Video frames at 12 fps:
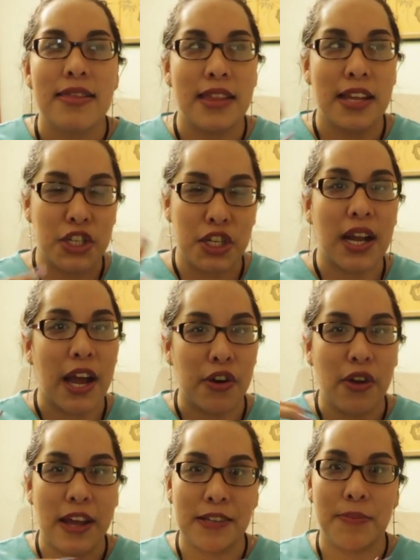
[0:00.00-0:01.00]
the
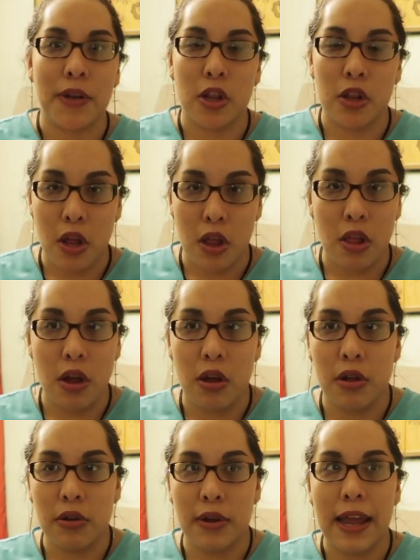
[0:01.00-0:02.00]
Chicano has been
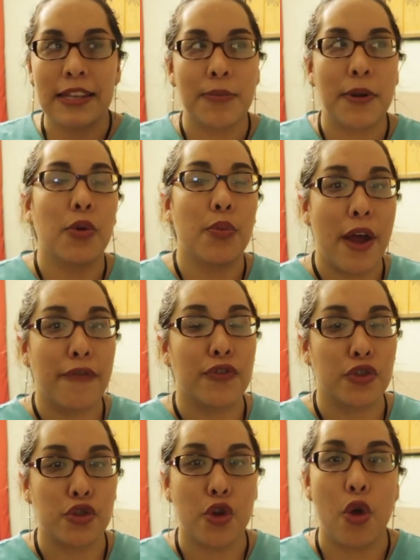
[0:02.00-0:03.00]
along, has been around
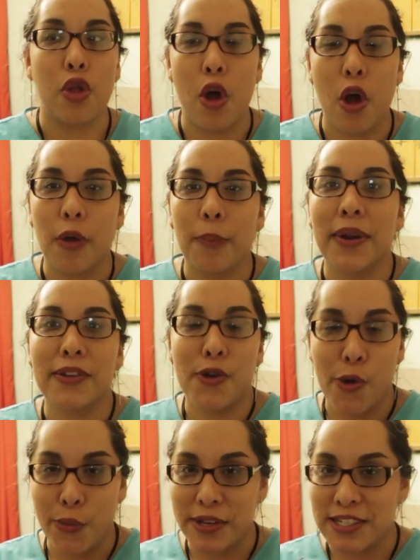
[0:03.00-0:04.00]
for so long, but it's
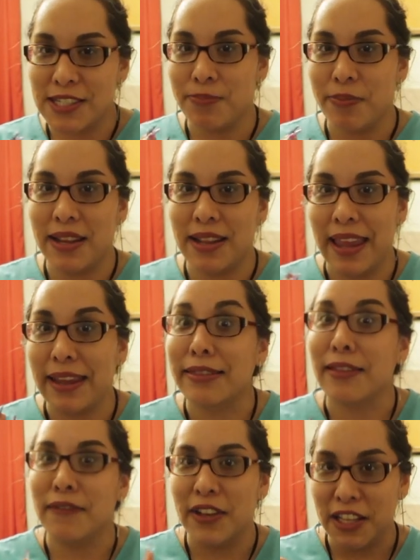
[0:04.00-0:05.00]
always just been
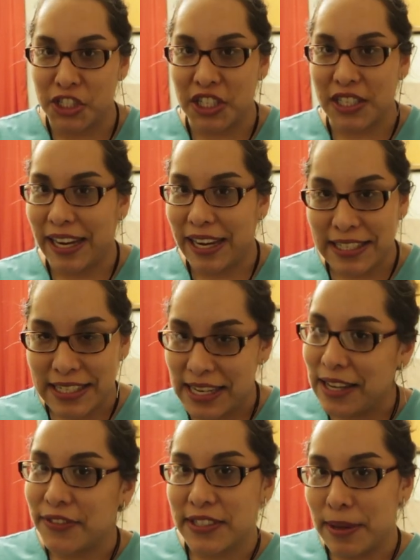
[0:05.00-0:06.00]
like the
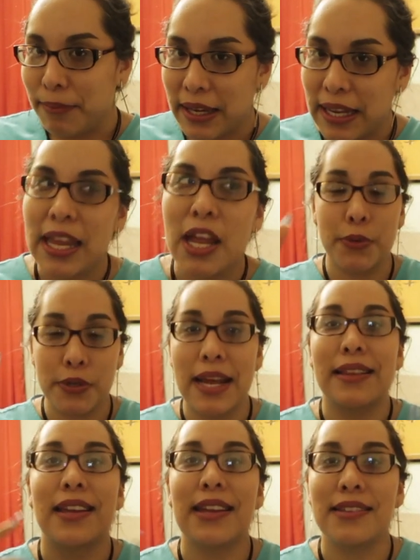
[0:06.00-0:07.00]
vigilante of somebody to
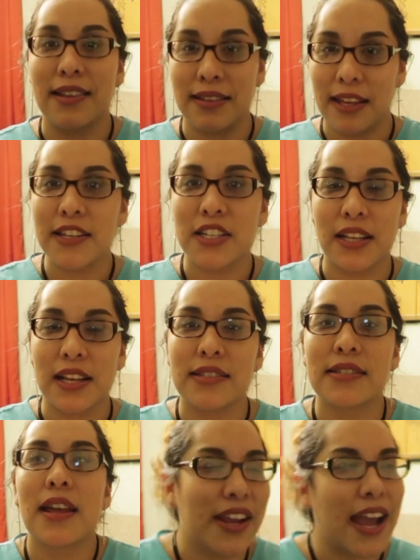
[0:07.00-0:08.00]
protect East Los
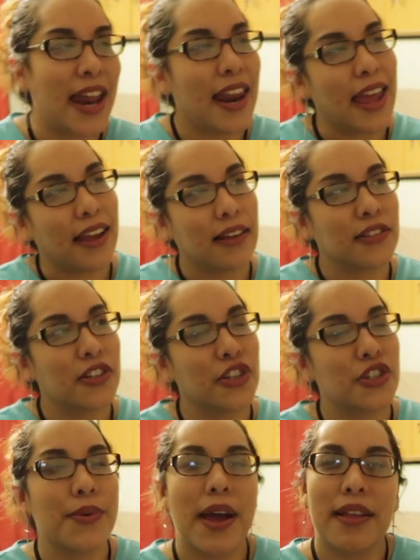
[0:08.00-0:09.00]
Angeles. He kind of like
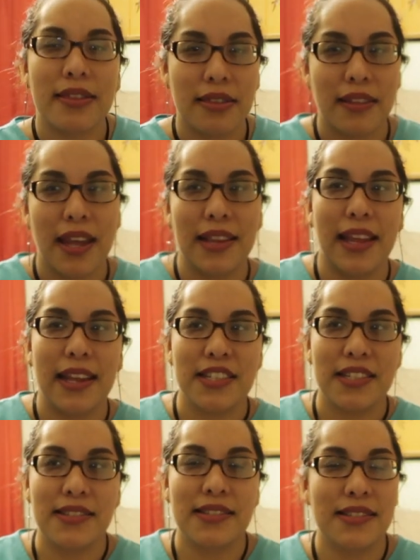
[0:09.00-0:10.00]
turns around and like
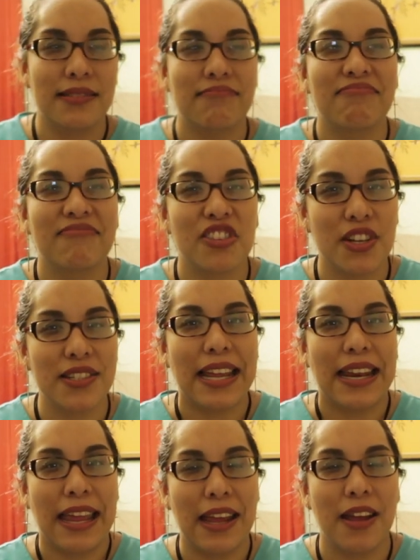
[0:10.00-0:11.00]
just looks
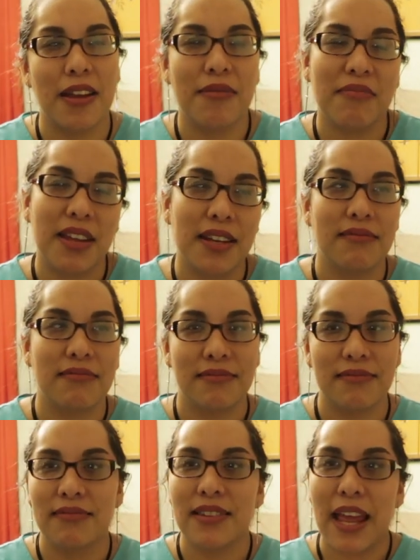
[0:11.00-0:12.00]
at him and
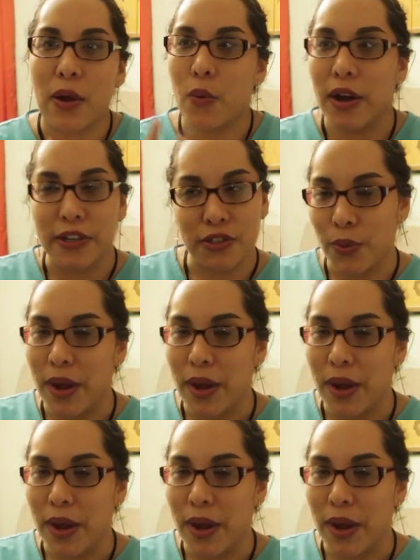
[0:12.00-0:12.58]
like walks